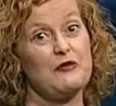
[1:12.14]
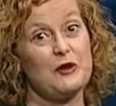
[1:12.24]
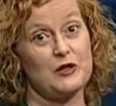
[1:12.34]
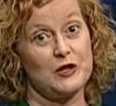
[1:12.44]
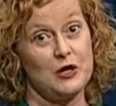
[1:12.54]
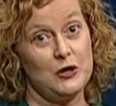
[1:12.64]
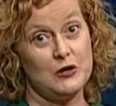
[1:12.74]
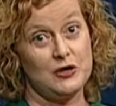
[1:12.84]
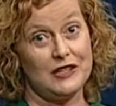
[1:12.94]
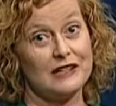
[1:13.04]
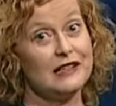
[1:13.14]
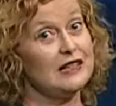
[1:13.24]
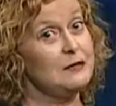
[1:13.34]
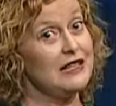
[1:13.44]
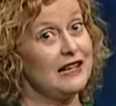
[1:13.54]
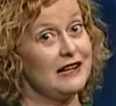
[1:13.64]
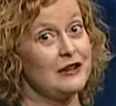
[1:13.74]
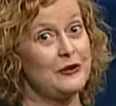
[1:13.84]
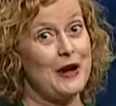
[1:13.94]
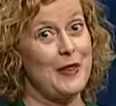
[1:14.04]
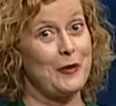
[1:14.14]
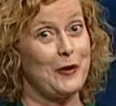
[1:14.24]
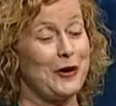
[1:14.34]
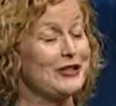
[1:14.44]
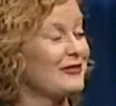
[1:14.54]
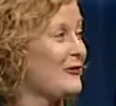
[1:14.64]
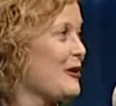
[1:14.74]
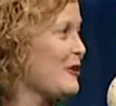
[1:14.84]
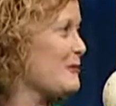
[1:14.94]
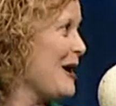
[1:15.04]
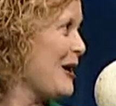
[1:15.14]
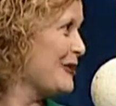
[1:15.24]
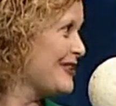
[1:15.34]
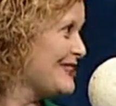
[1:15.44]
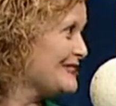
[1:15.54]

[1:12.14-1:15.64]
of persecution eliminated around the world. Welcome, Howard.